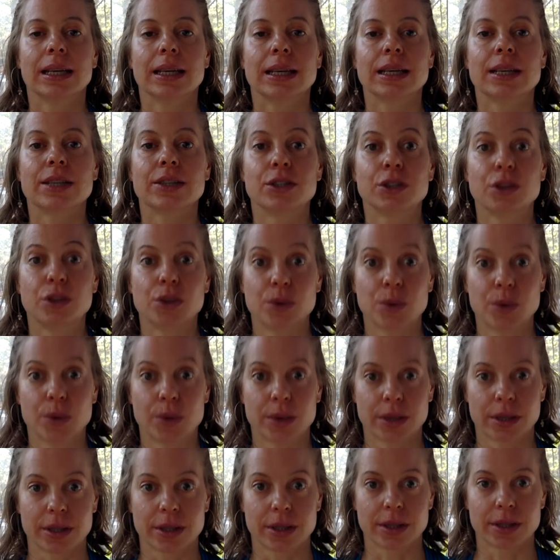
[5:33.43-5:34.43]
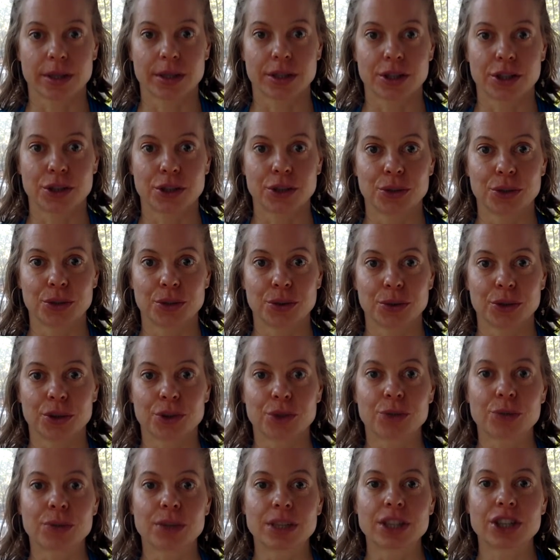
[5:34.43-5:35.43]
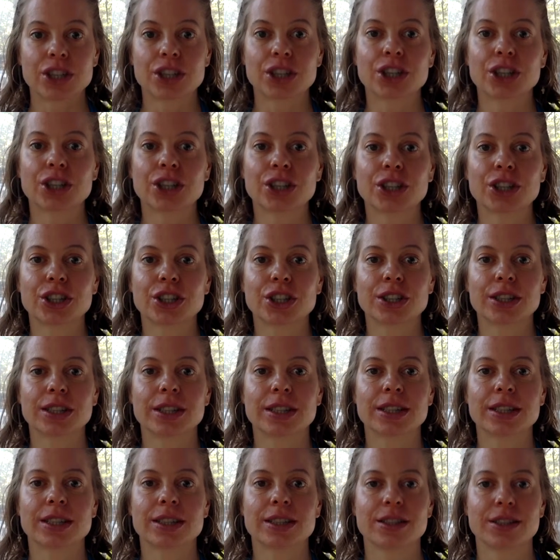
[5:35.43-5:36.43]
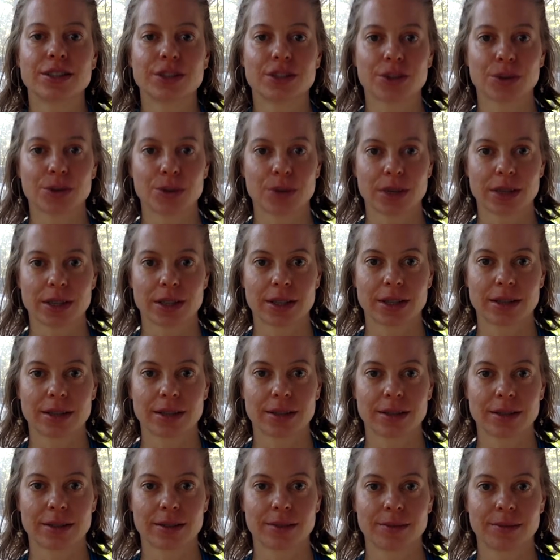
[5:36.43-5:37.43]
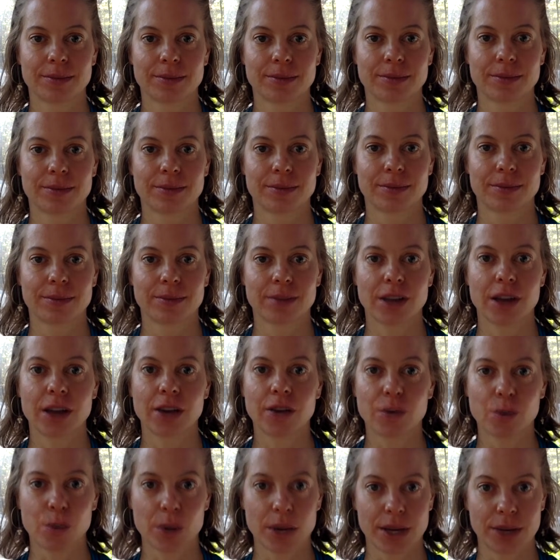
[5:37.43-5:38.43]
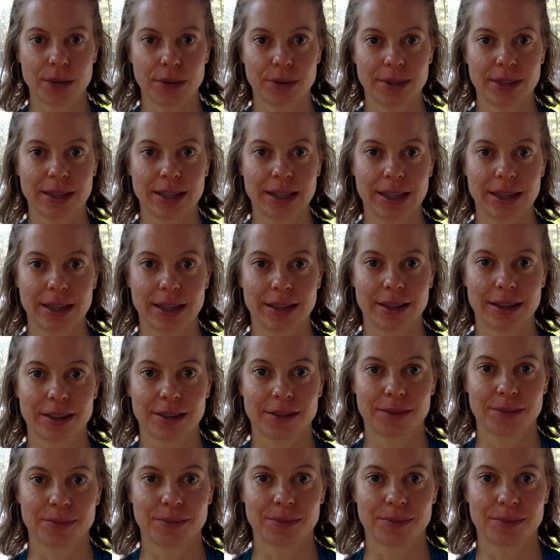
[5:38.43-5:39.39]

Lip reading: is yours to return to the source of what you seek